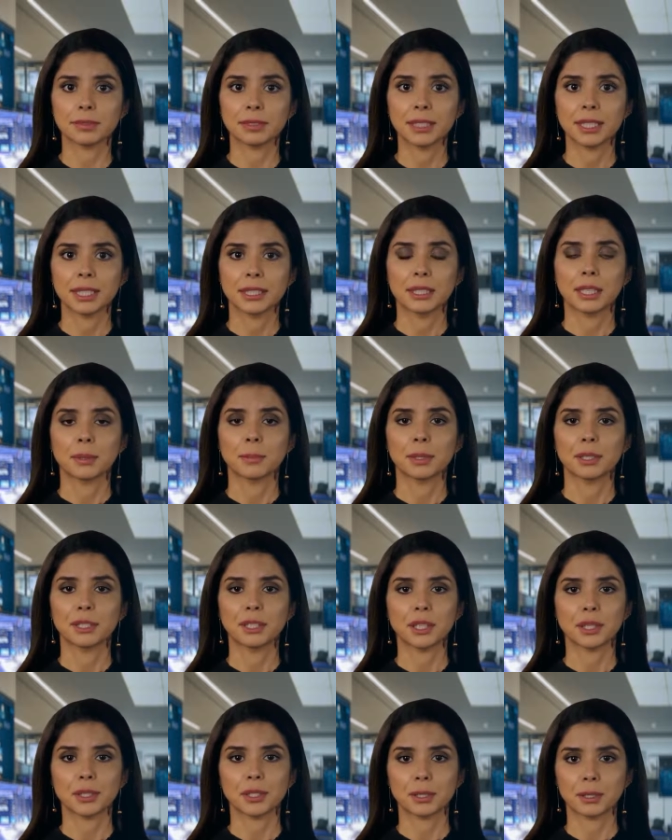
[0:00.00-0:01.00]
In number
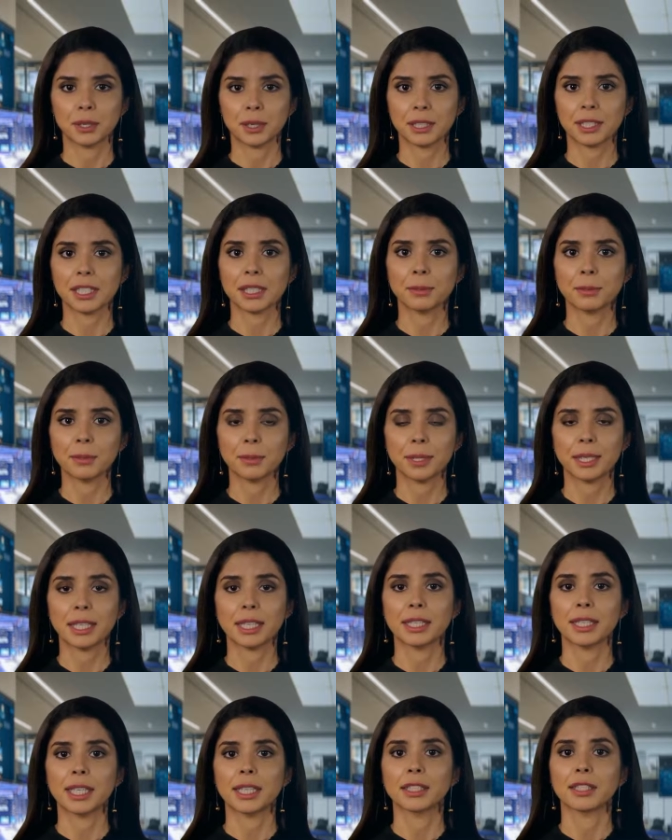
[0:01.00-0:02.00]
2 spot is
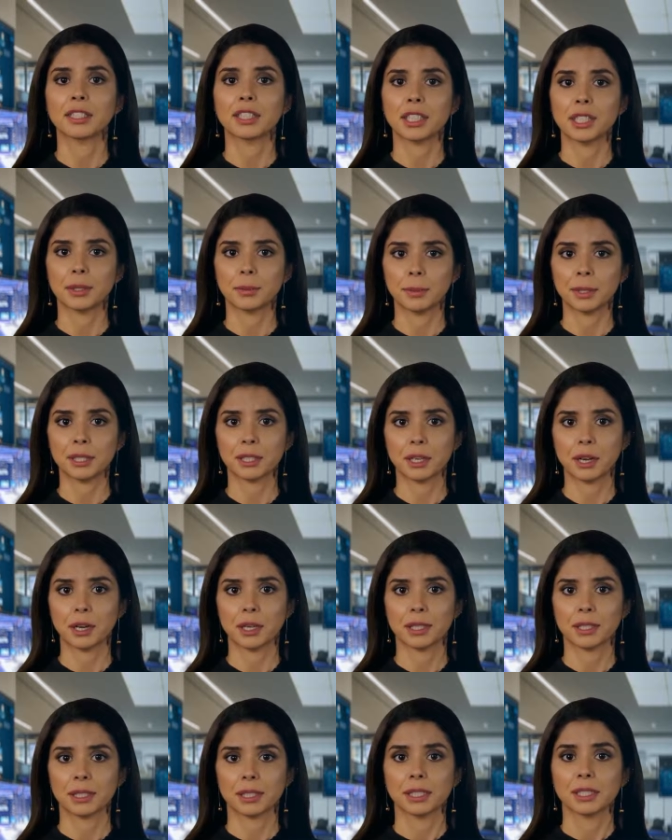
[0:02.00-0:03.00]
Meridian Energy which
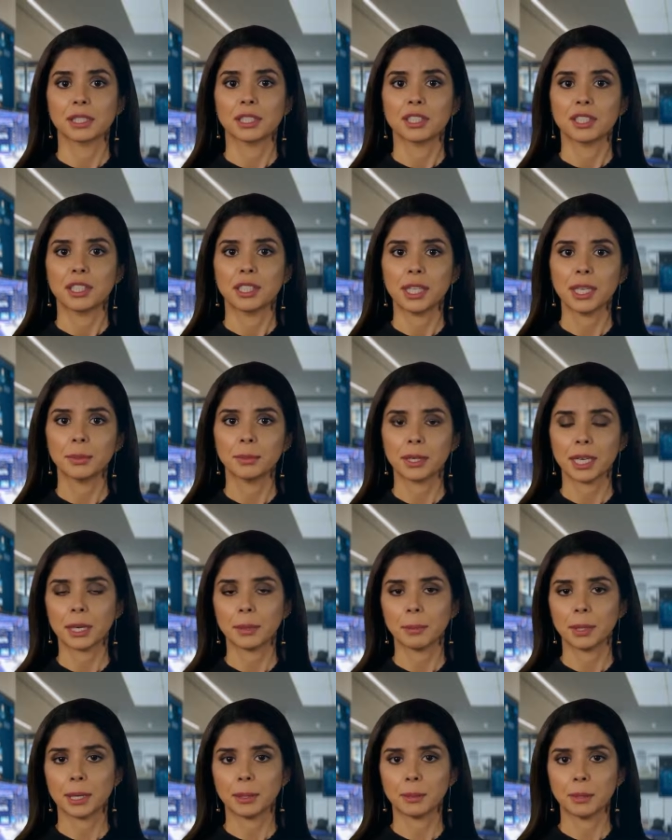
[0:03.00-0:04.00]
closed the session up by
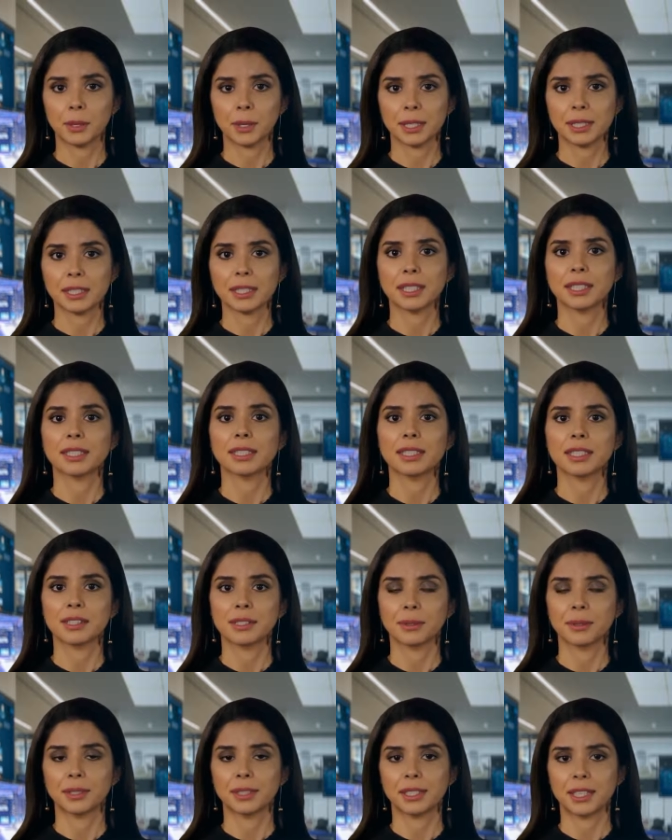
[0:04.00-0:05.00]

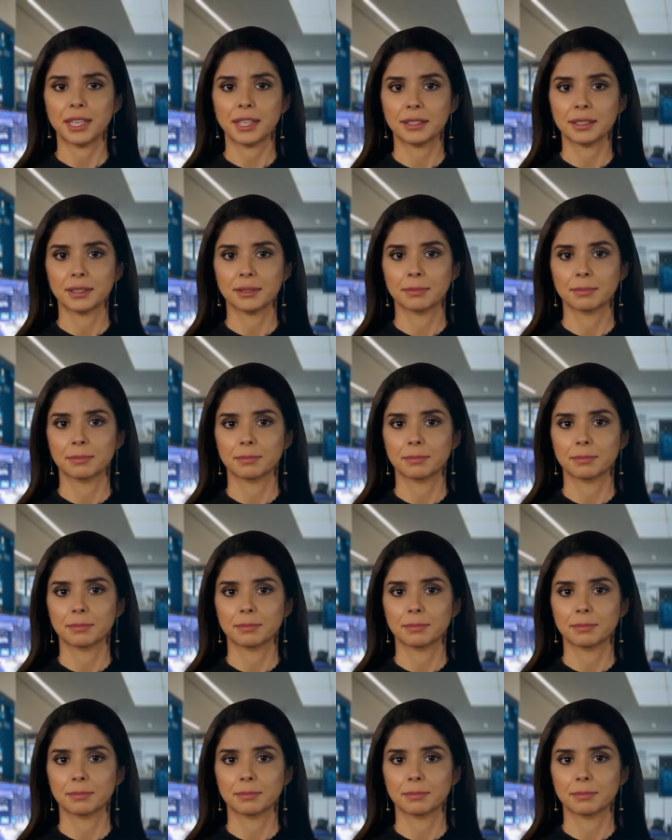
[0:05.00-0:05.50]
1.67%.